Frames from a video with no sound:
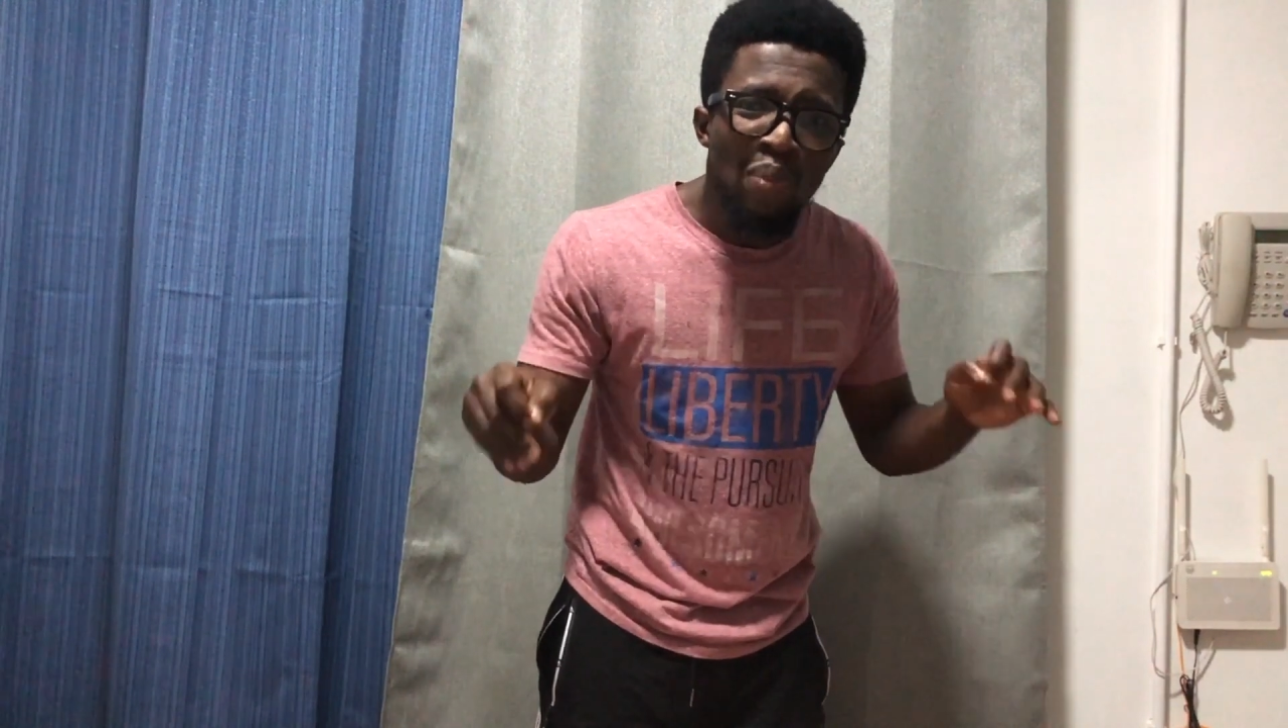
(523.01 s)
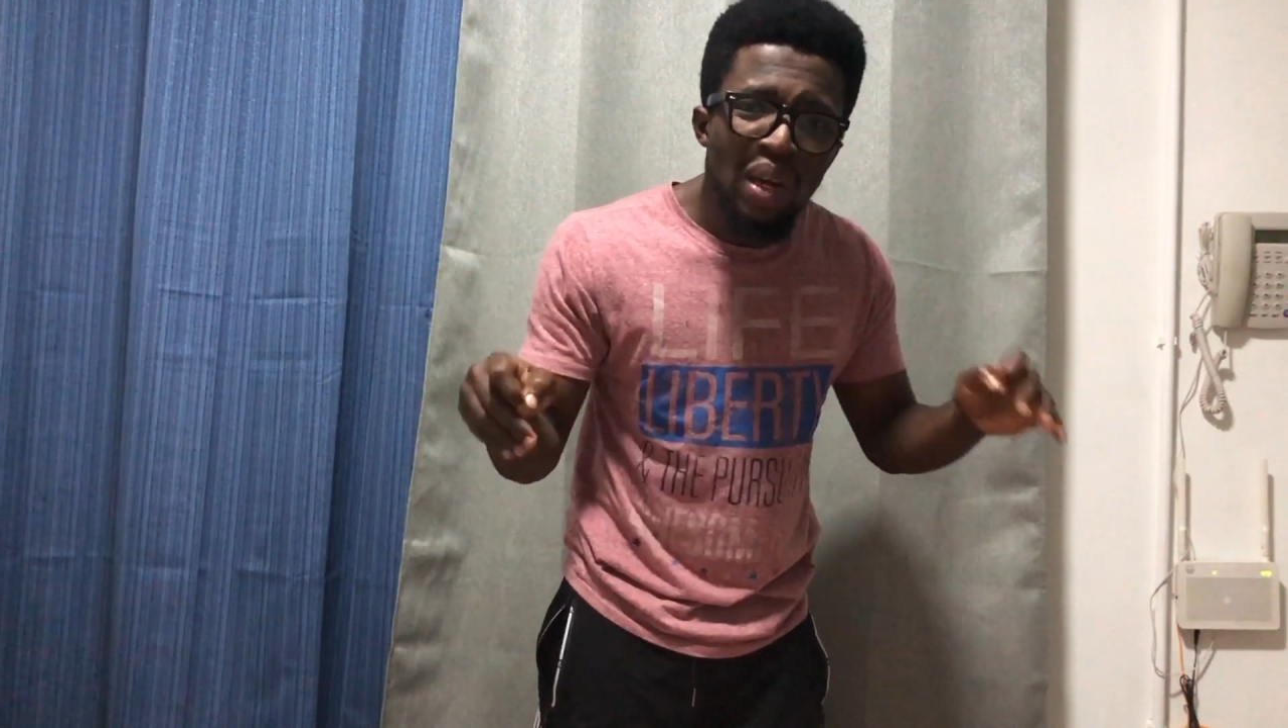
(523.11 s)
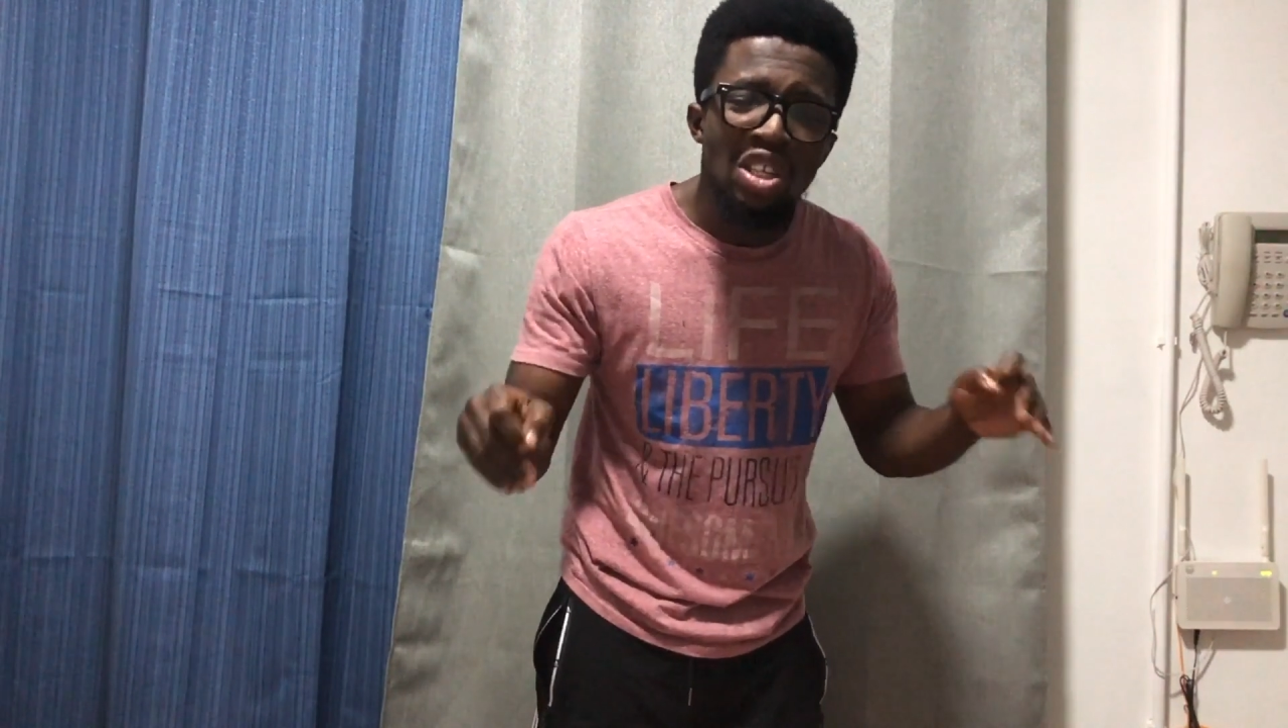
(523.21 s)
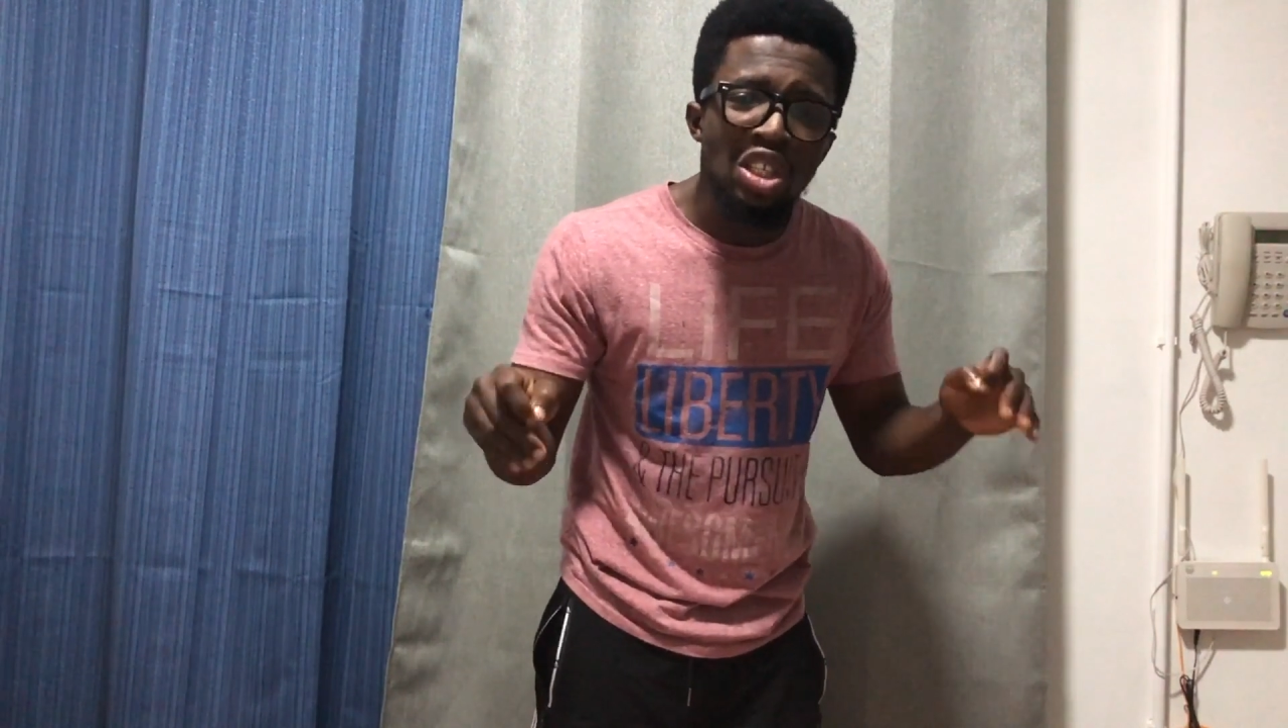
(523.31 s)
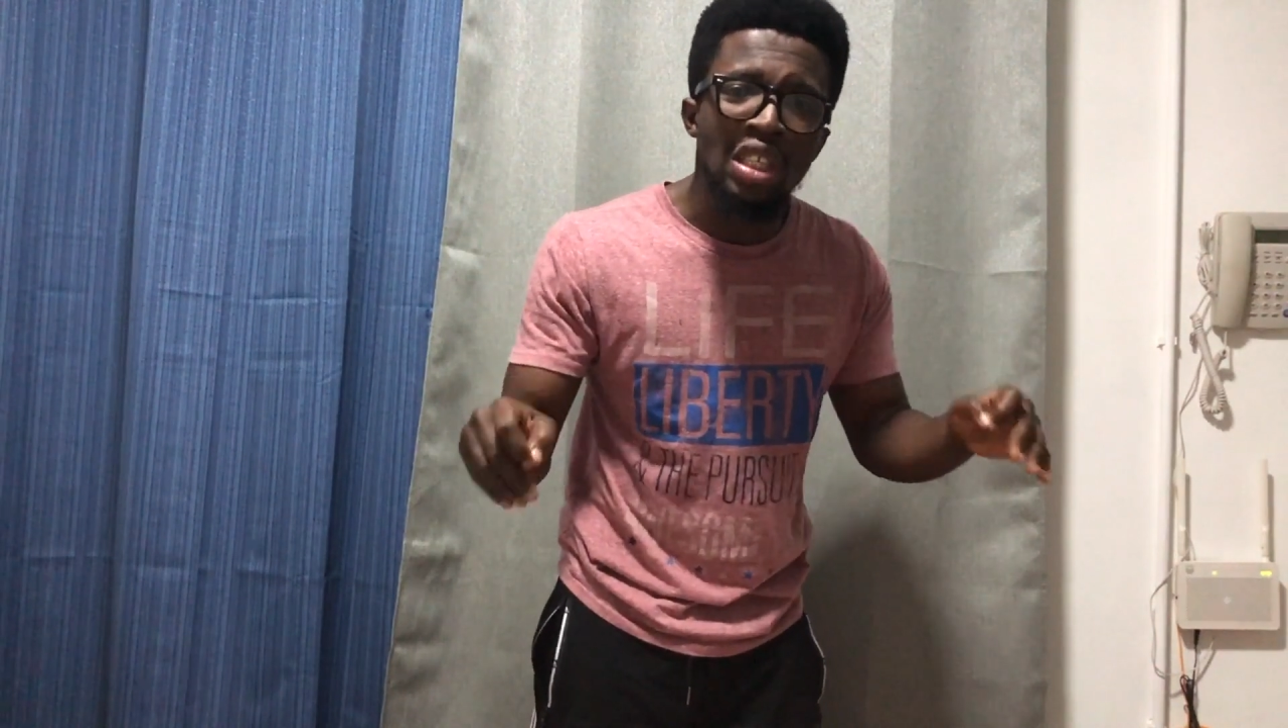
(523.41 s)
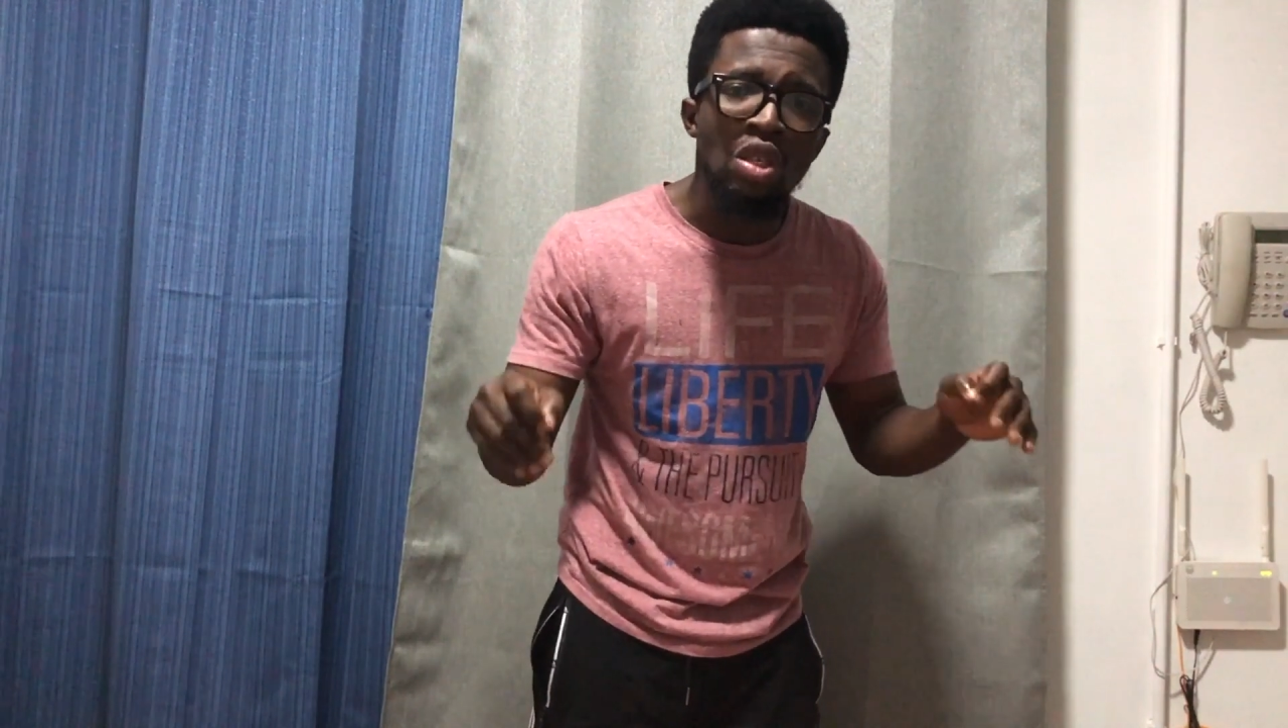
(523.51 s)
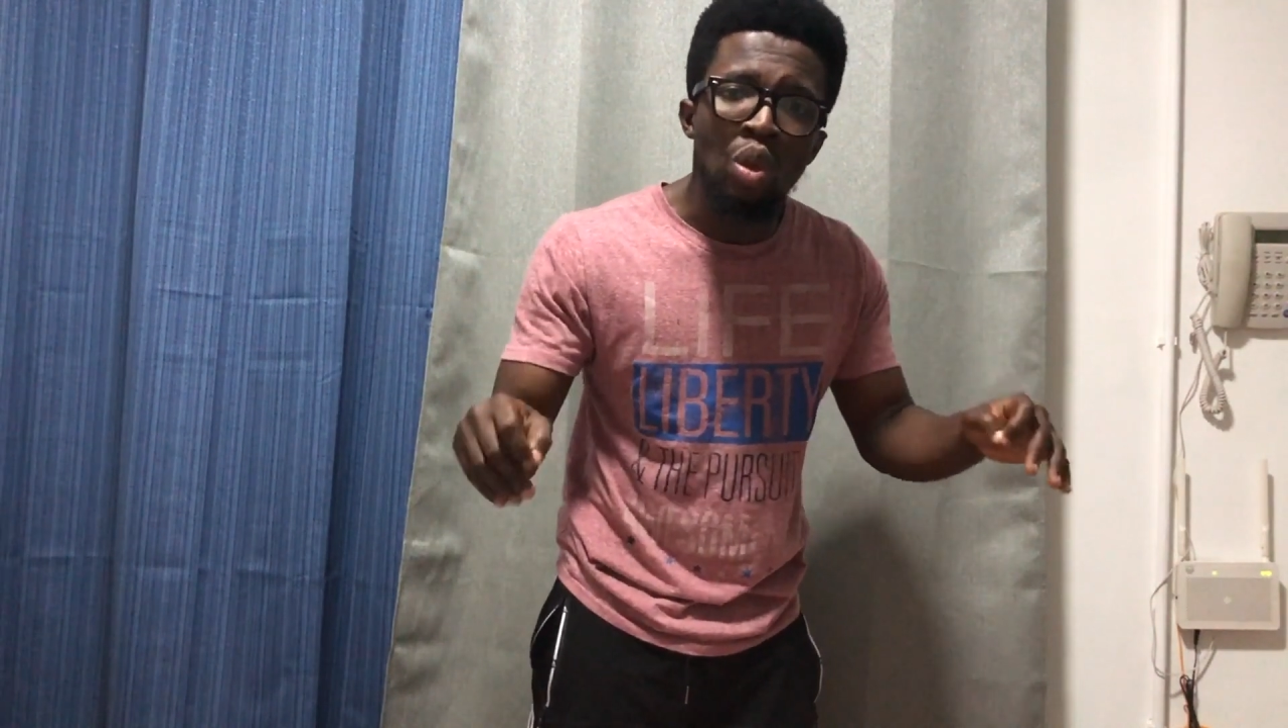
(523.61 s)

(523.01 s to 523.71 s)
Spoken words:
person,